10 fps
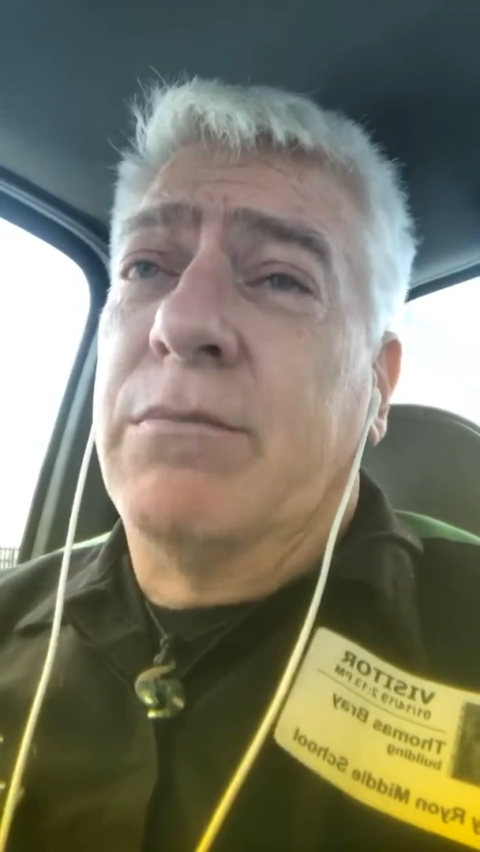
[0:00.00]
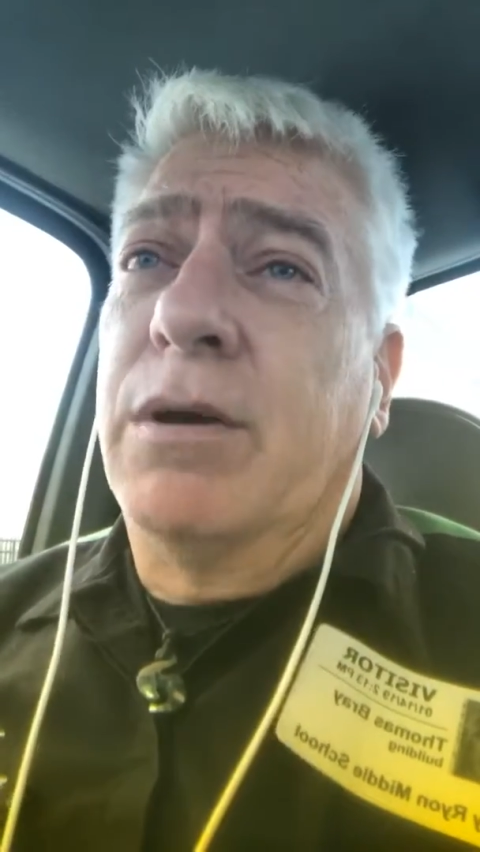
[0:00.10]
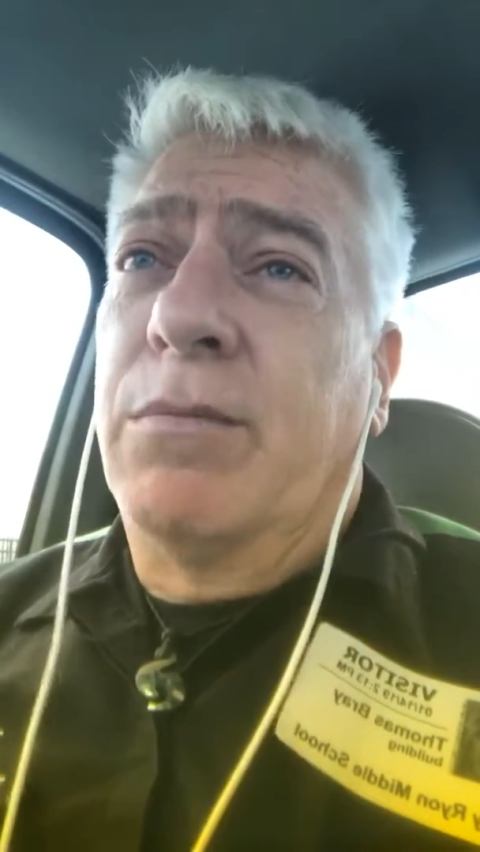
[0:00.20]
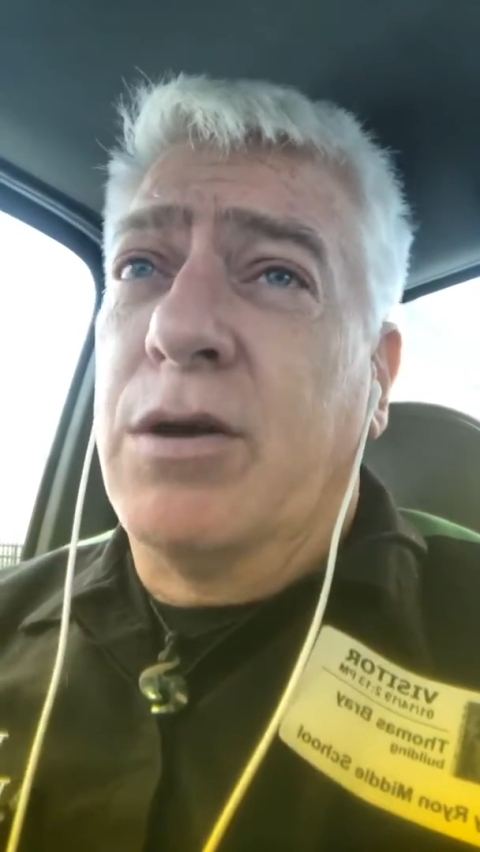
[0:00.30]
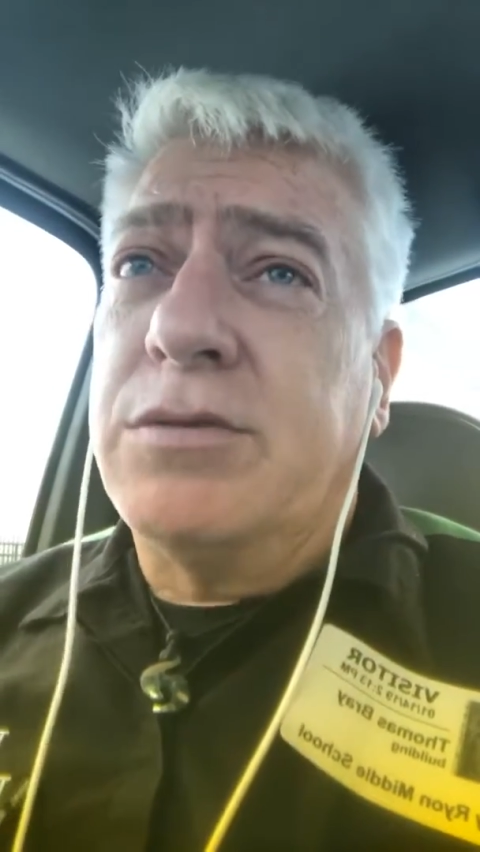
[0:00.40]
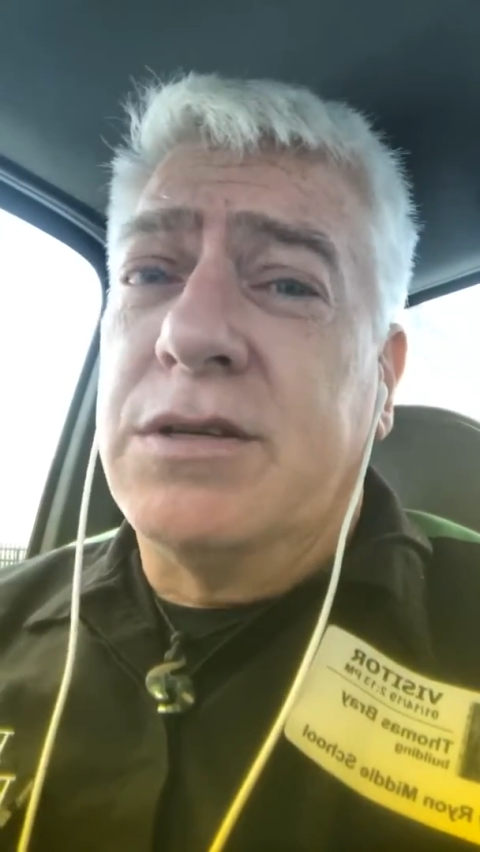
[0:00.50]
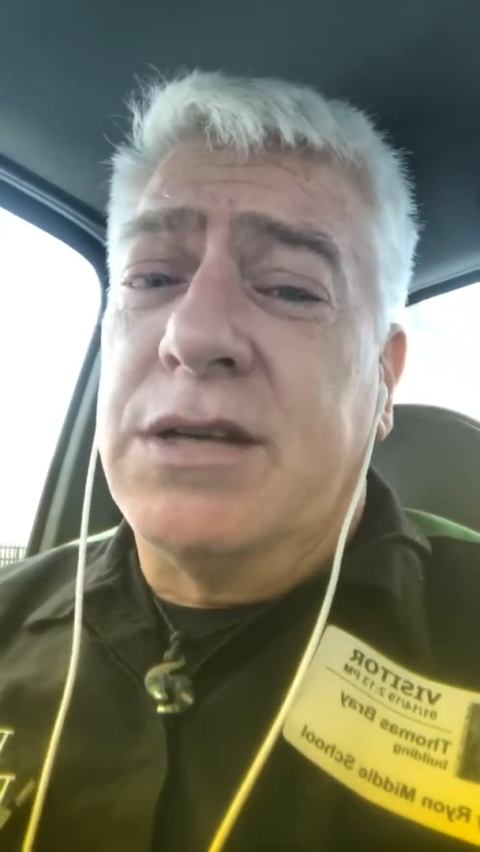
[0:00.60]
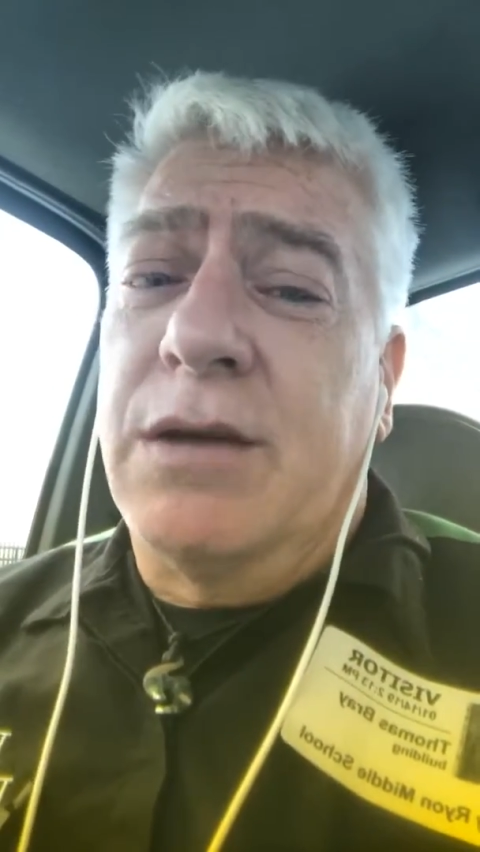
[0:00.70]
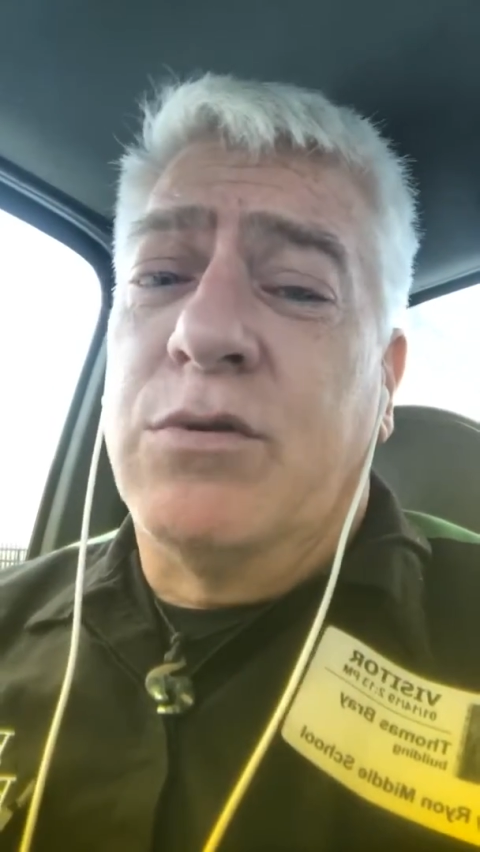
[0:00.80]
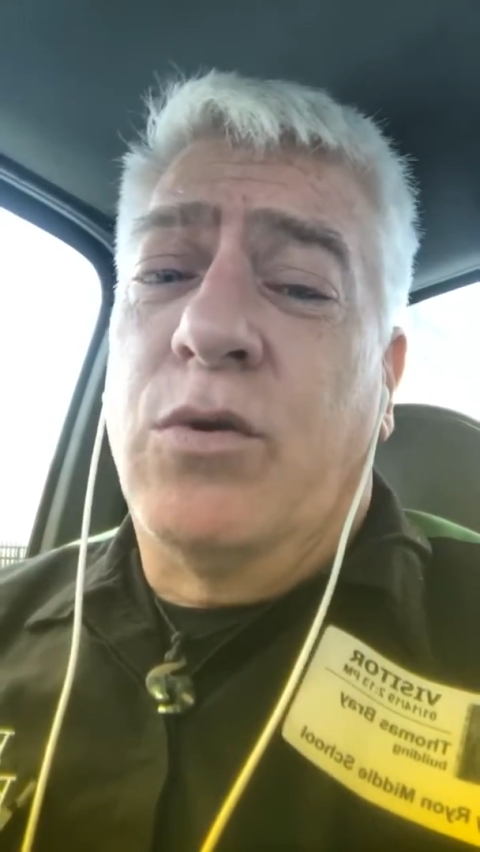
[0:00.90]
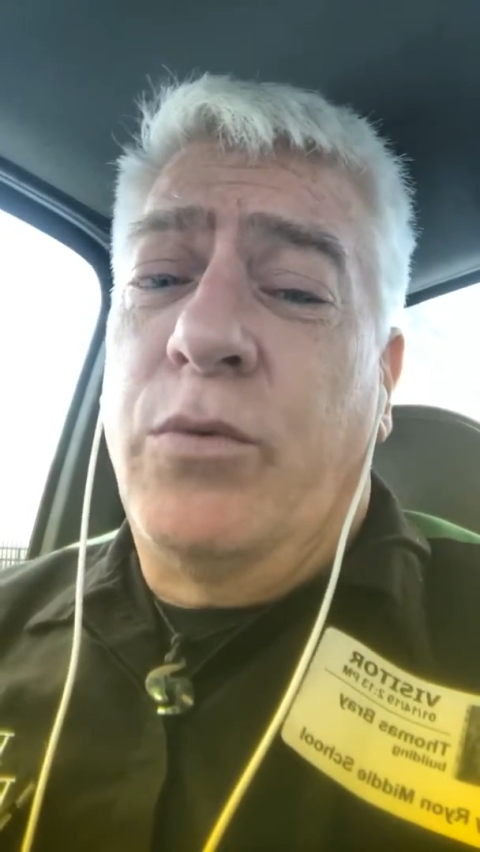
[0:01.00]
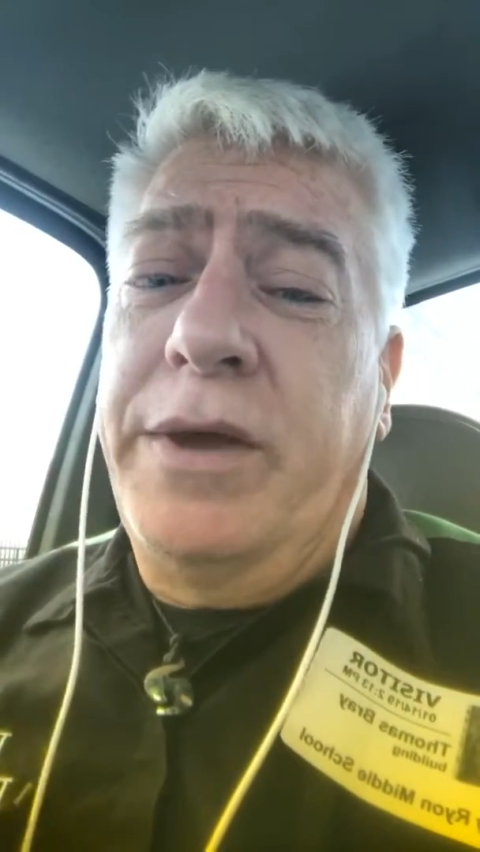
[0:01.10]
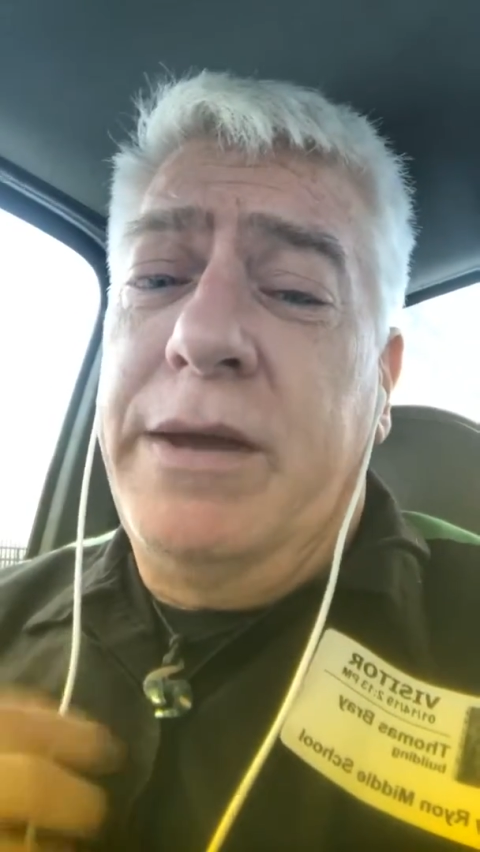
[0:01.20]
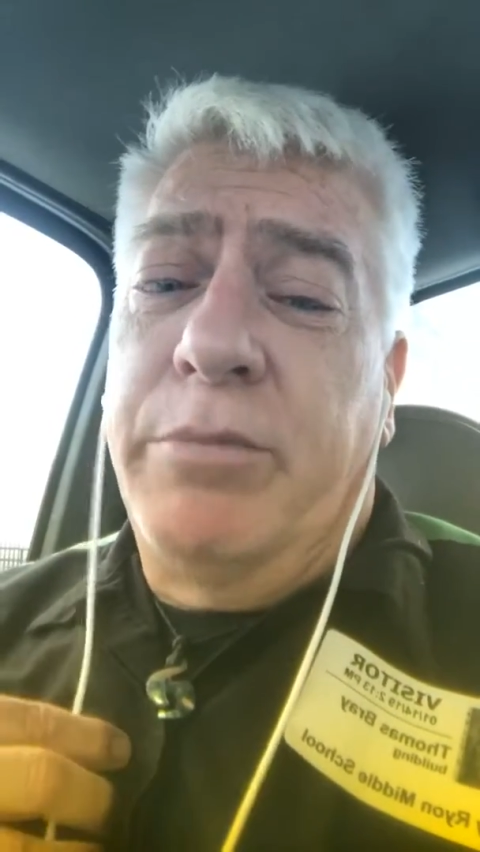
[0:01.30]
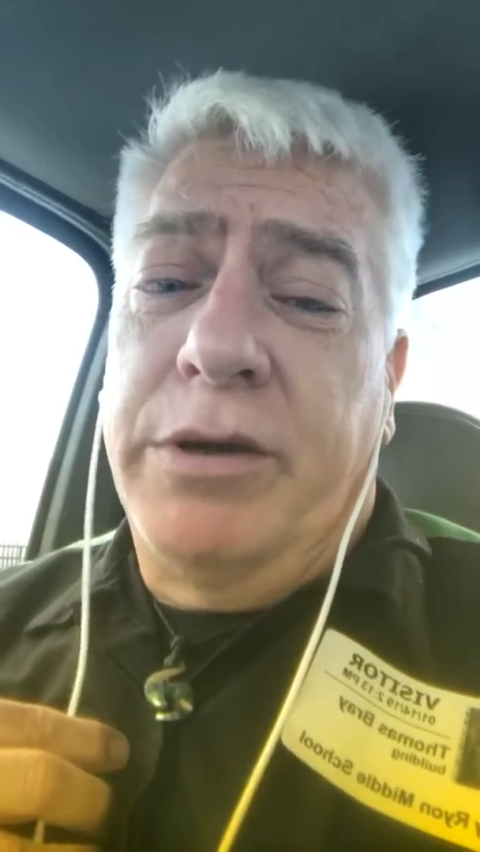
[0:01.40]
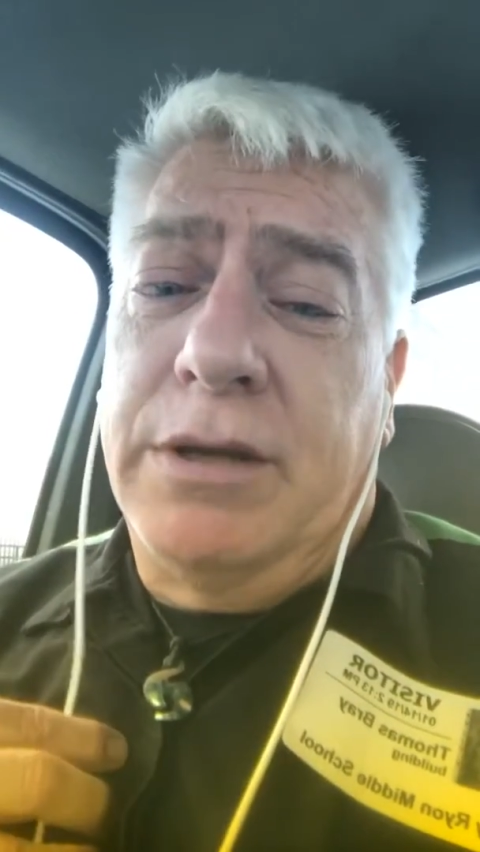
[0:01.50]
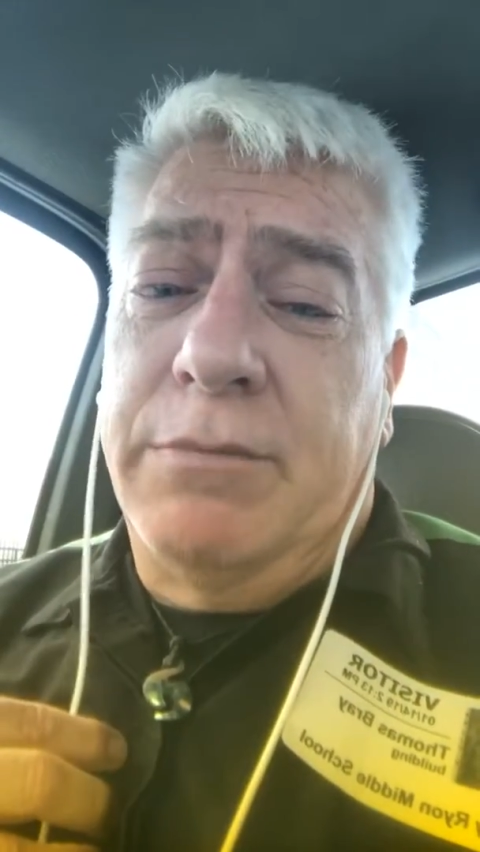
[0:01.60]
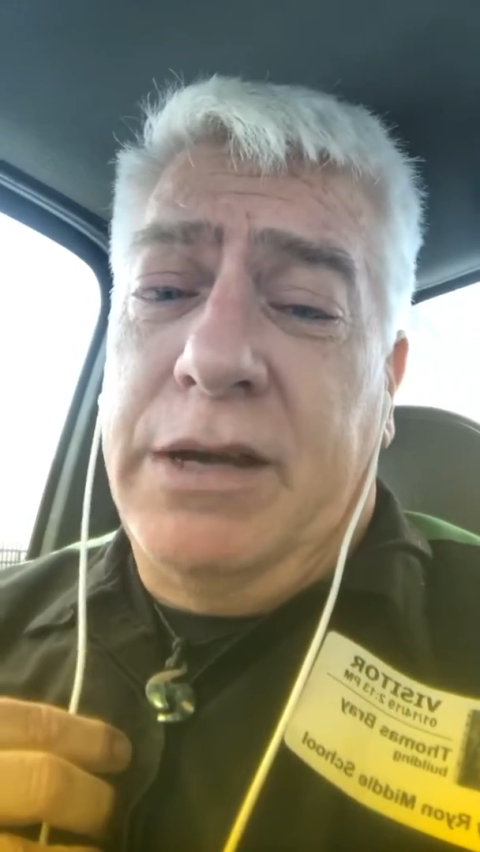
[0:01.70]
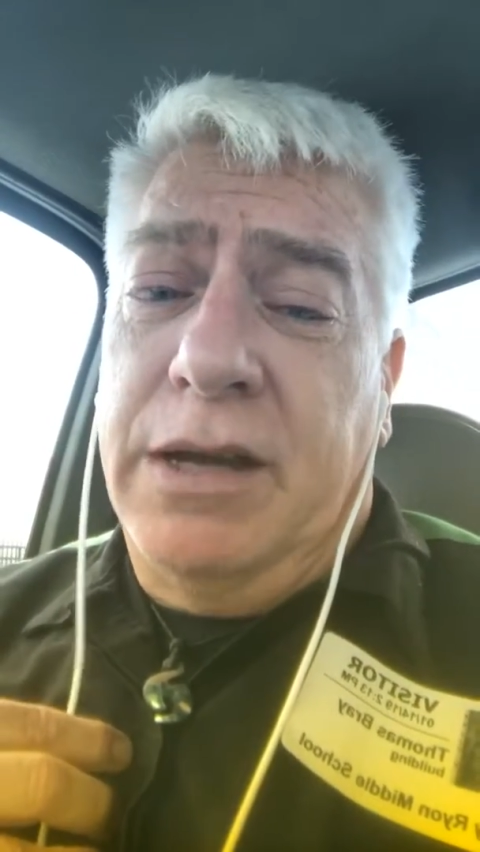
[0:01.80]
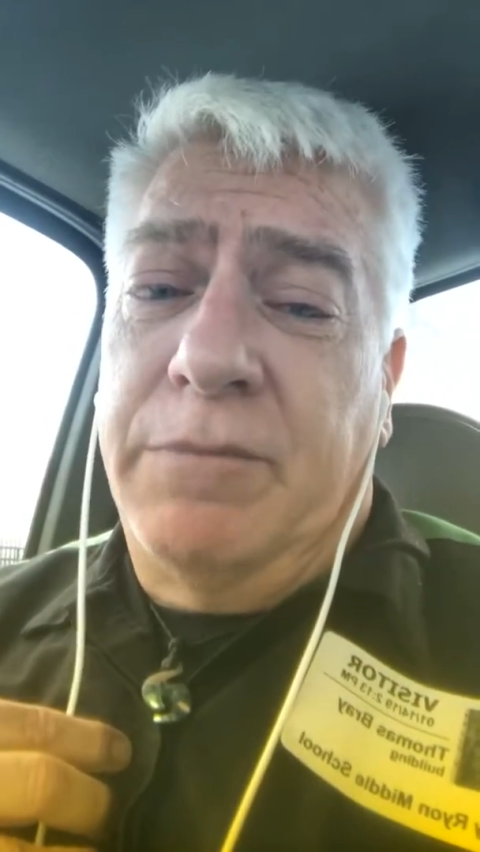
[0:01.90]
but most of the time we bring
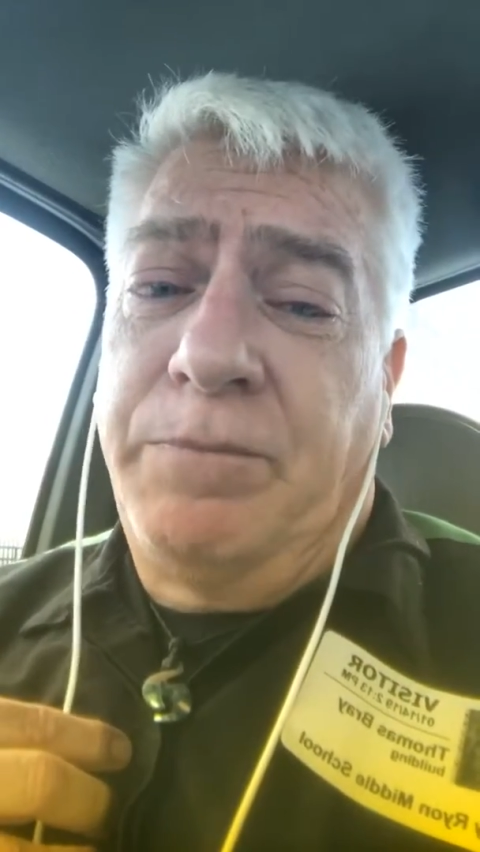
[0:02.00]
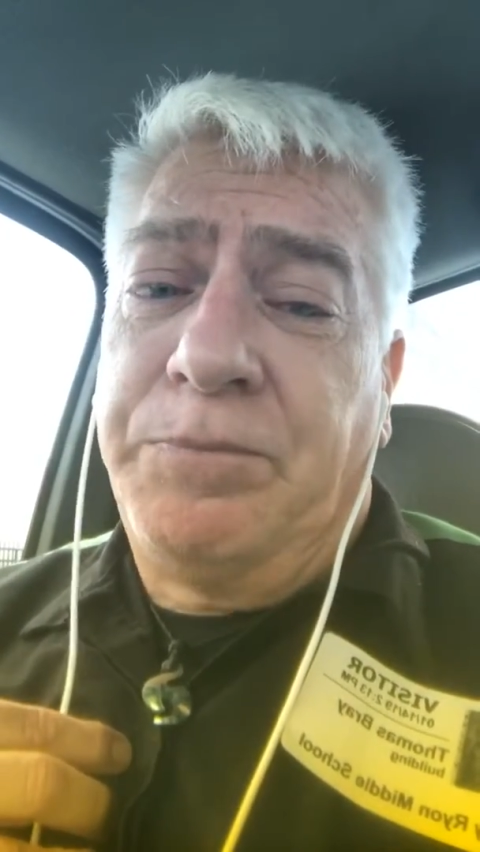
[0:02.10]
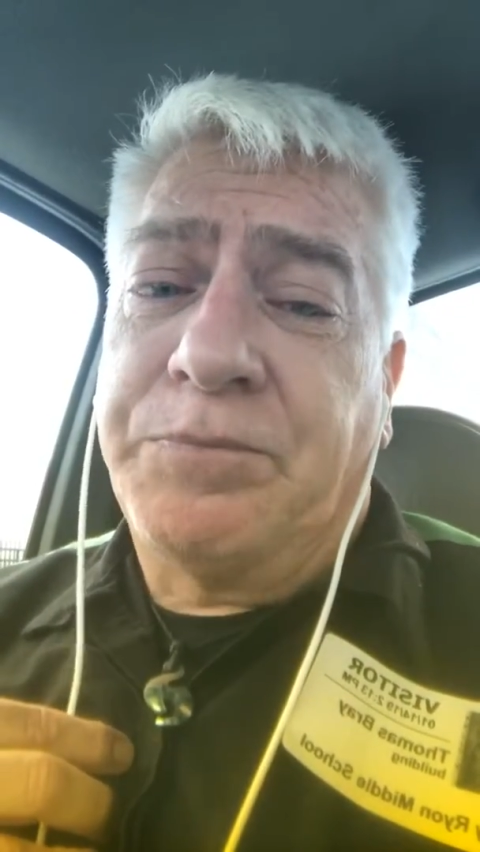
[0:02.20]
them in.